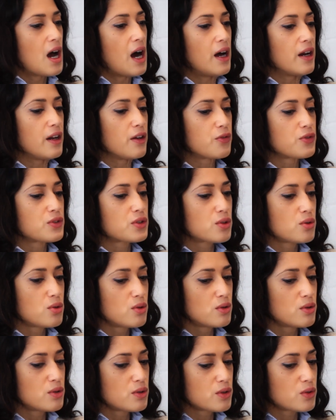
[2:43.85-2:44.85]
And if
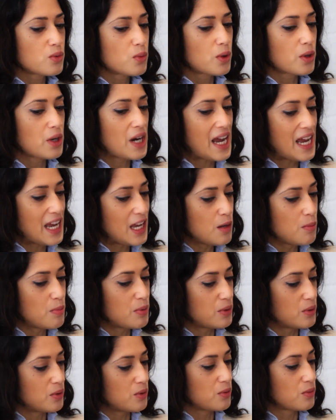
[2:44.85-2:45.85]
schools were
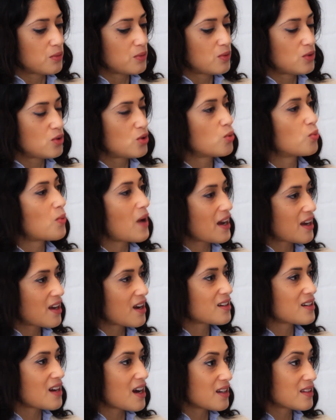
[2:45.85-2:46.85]
able to
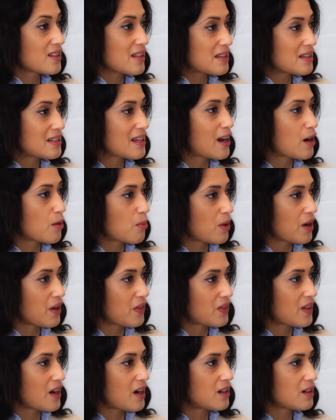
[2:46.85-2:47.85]
recognize and
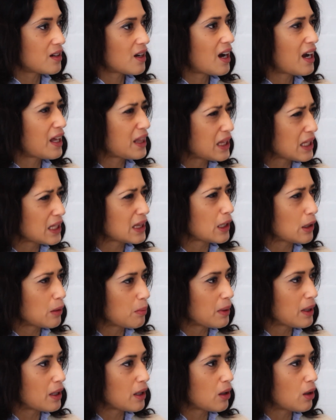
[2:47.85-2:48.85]
celebrate that, I think
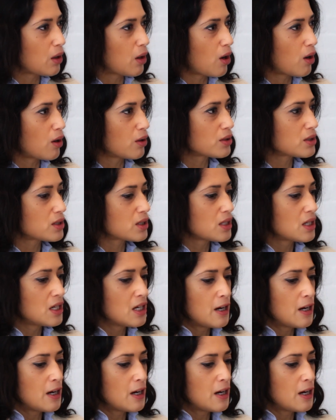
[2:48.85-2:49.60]
there'd be a lot